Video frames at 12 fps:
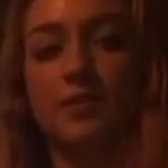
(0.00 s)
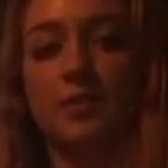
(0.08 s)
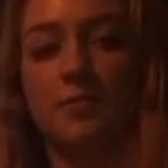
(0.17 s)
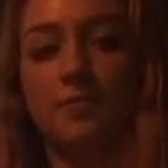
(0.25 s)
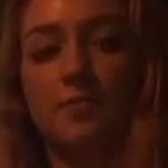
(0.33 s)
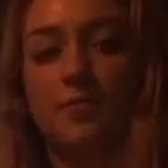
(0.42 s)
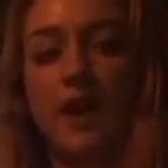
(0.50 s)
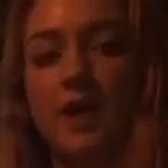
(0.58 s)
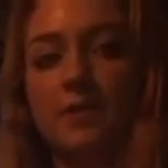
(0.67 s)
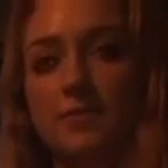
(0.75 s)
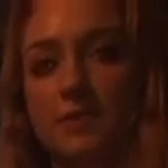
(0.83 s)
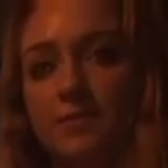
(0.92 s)
The
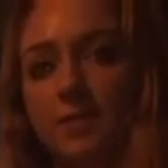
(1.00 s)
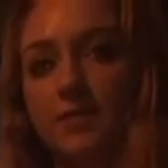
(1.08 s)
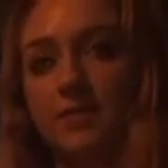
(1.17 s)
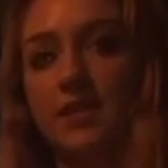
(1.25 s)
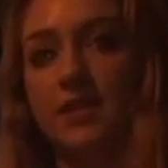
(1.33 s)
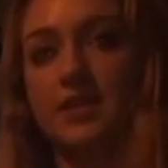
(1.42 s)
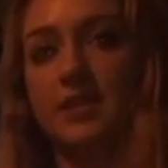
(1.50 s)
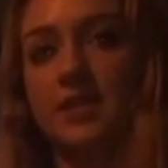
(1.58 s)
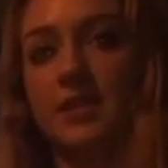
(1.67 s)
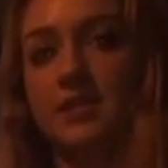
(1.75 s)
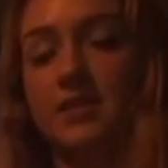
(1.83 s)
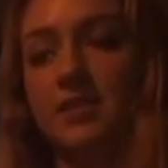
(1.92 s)
5 to 50,
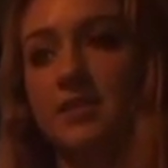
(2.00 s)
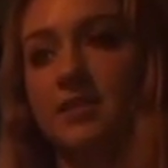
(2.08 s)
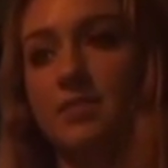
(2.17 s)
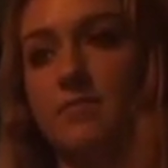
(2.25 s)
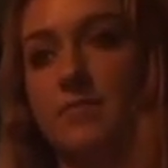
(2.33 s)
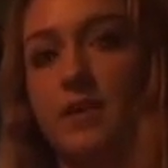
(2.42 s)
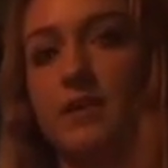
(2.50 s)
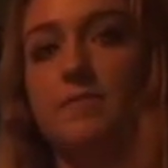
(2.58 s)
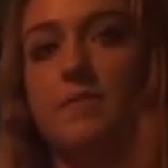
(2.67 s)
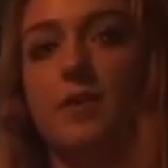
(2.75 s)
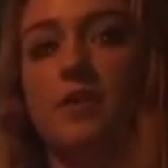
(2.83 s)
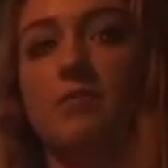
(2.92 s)
that's very
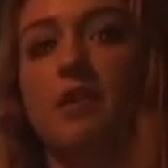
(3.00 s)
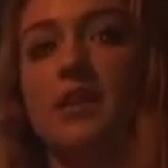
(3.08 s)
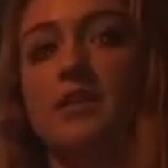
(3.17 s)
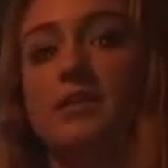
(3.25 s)
far away.